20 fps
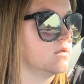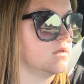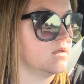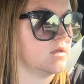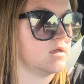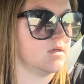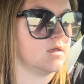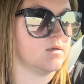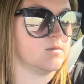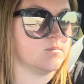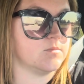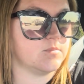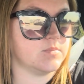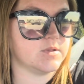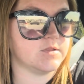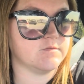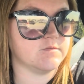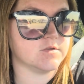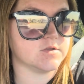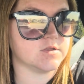Um, but
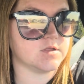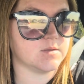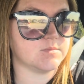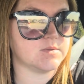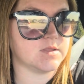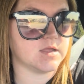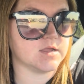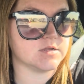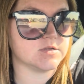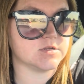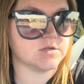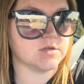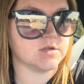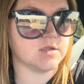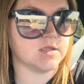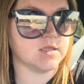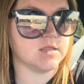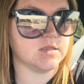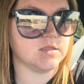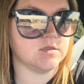if you're a top dasher
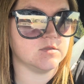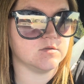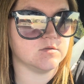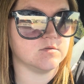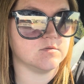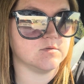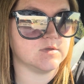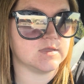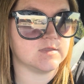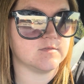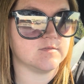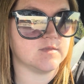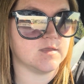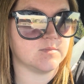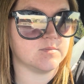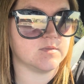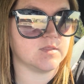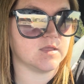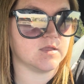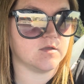and you
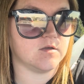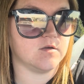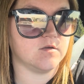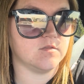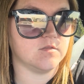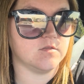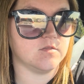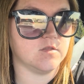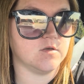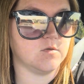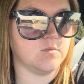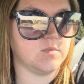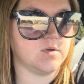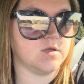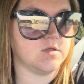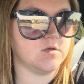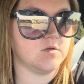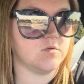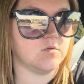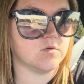accept like all the low
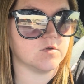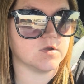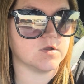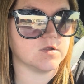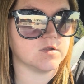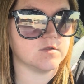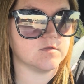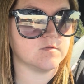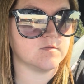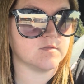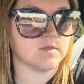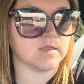ball orders,